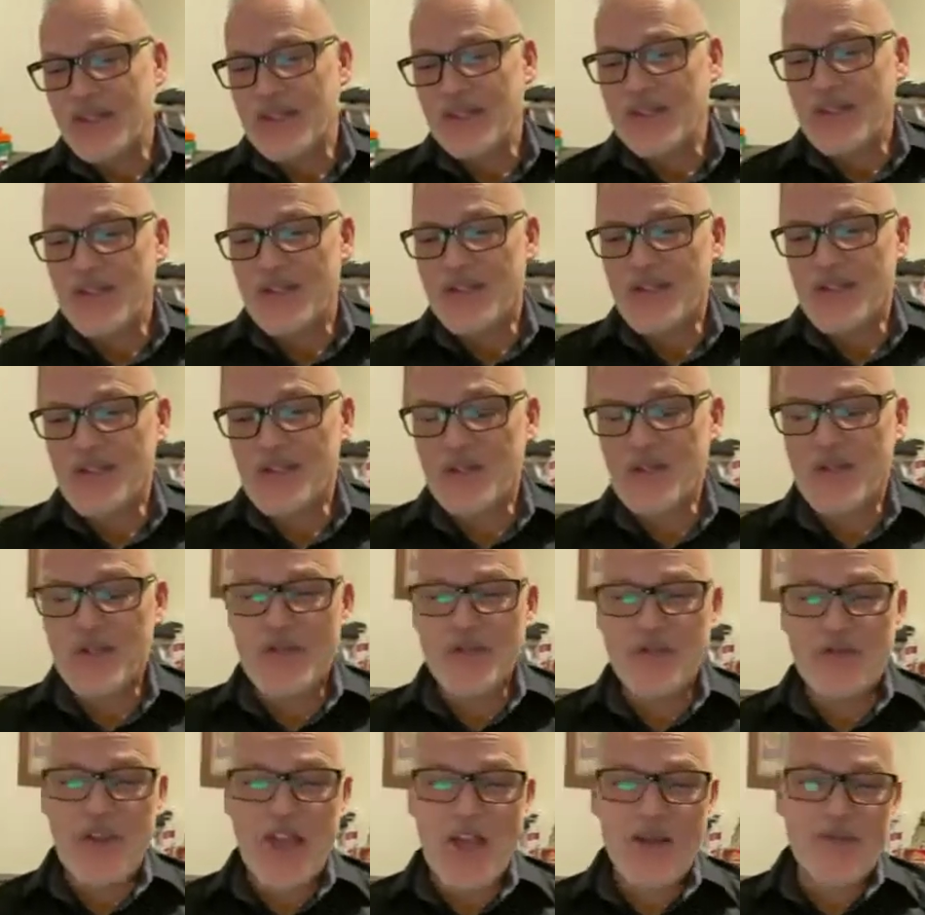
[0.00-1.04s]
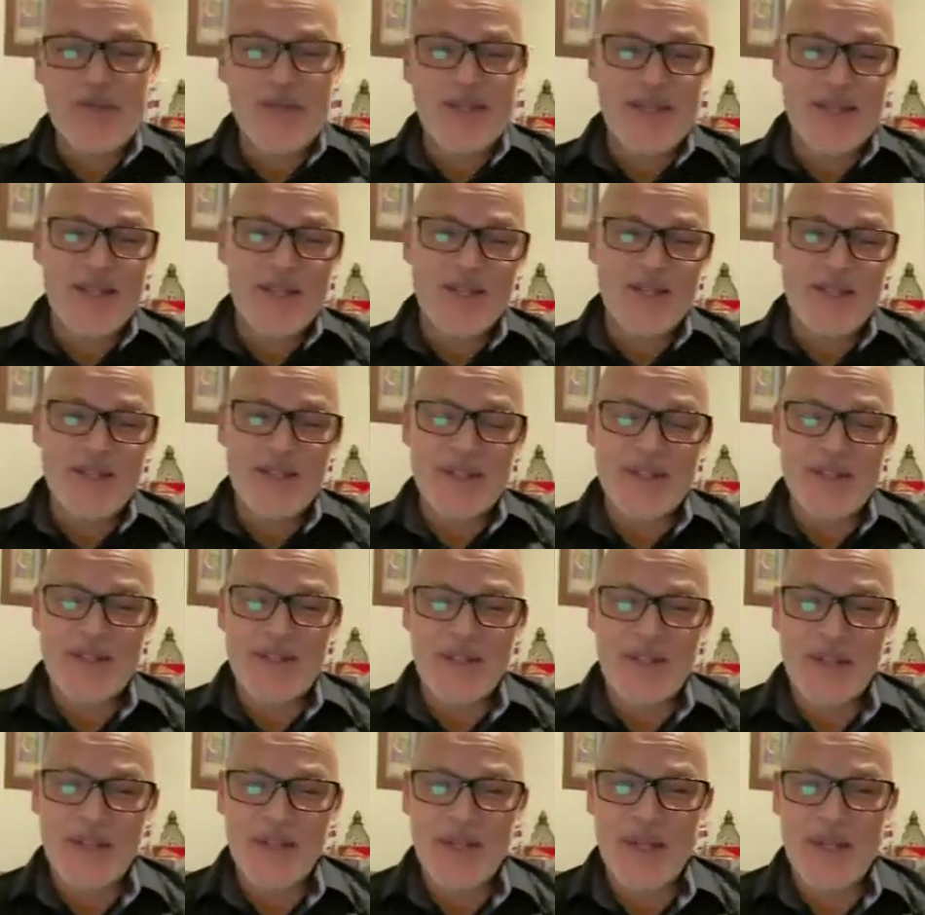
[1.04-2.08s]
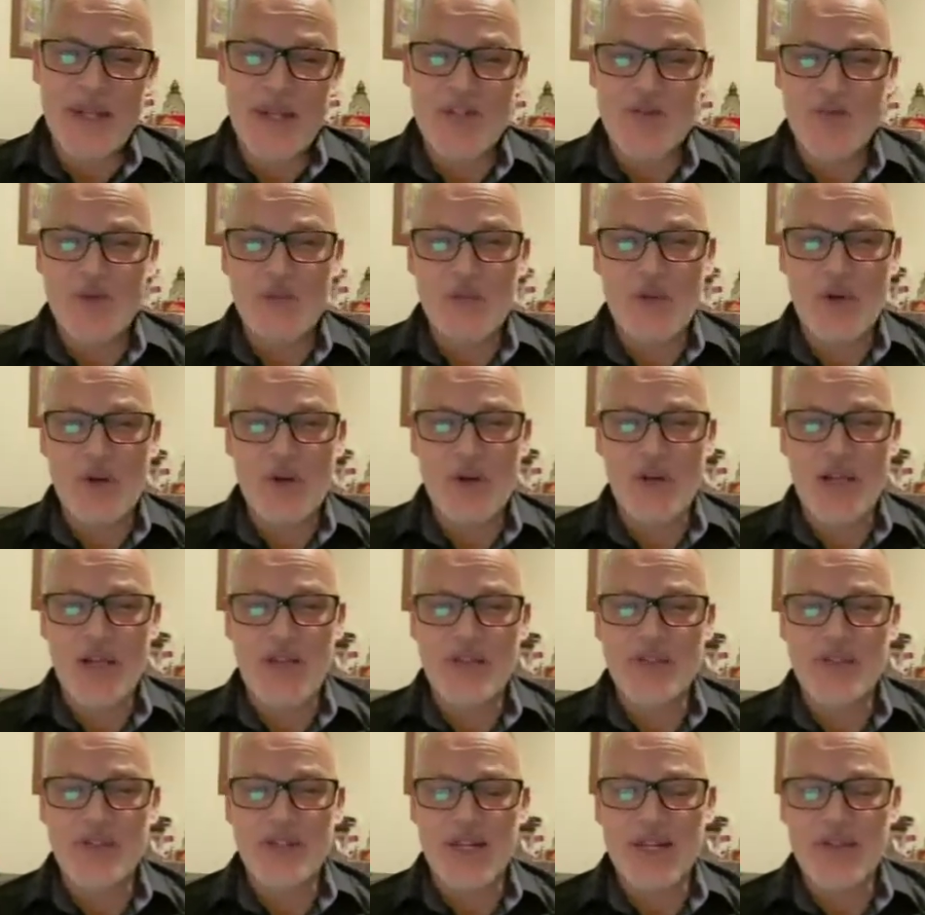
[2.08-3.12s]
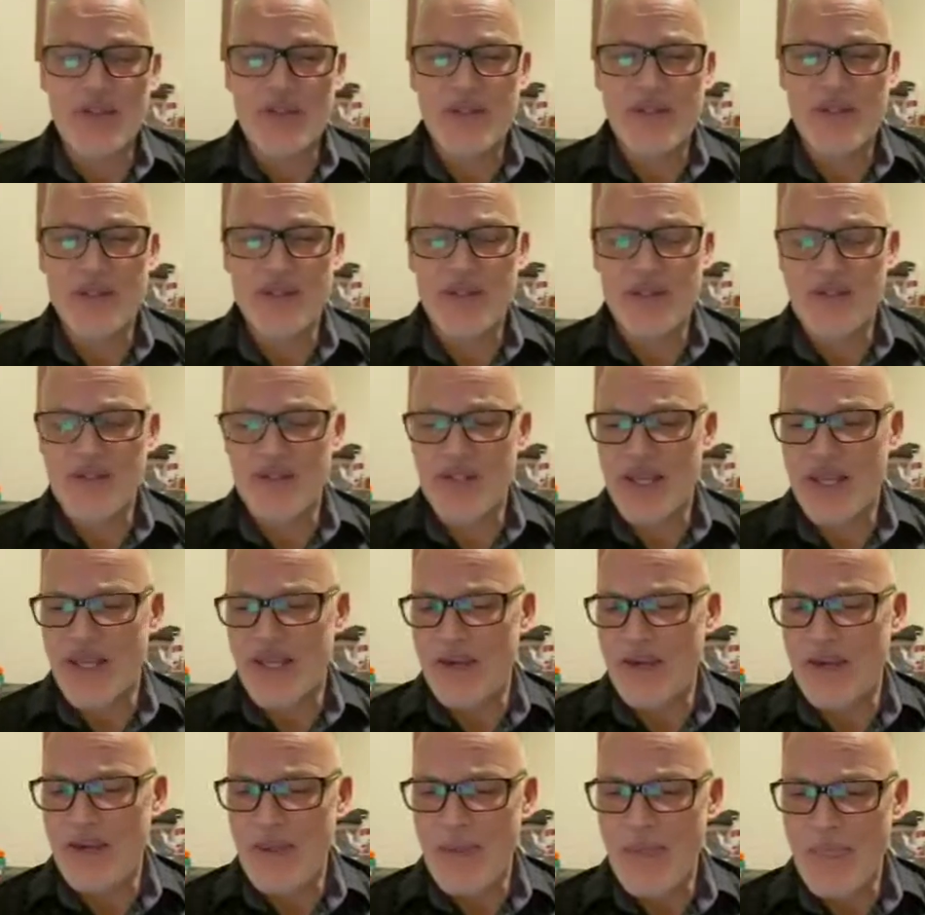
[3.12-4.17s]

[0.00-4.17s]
So there's a family that asked for prayer last night as they